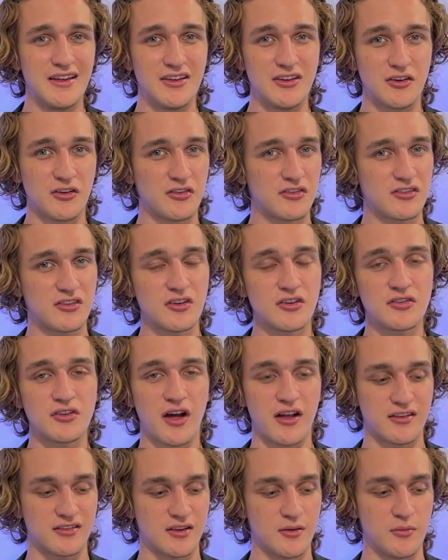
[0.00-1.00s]
you're still
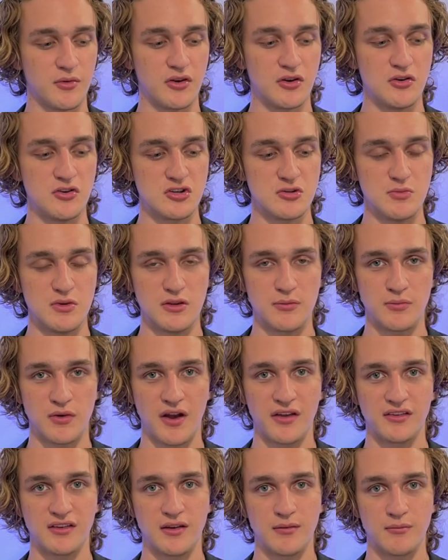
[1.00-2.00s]
not someone who should be the
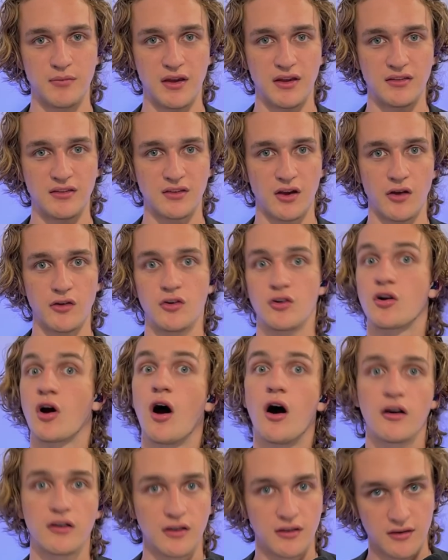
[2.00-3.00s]
president based on your
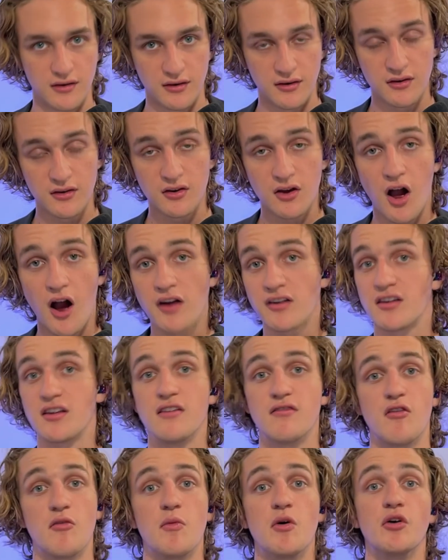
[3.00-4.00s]

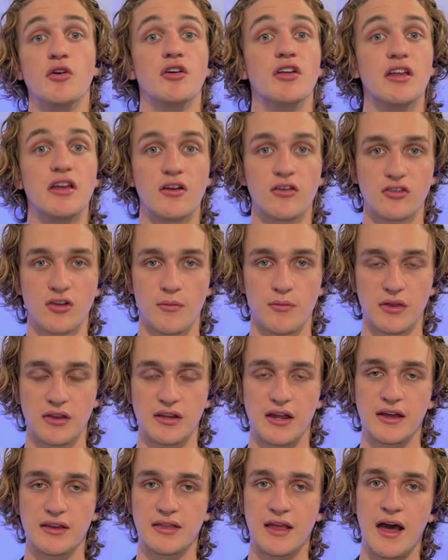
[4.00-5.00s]
cognitive ability or something
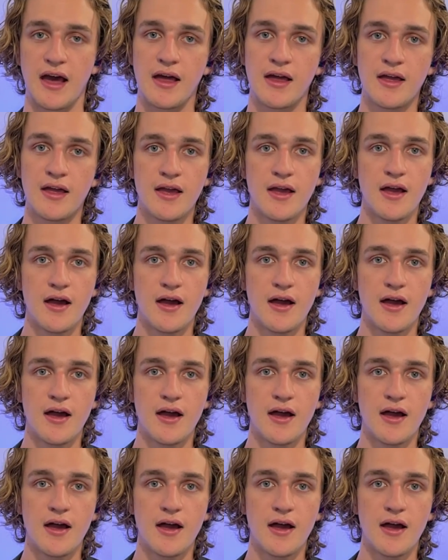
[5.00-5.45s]
like that.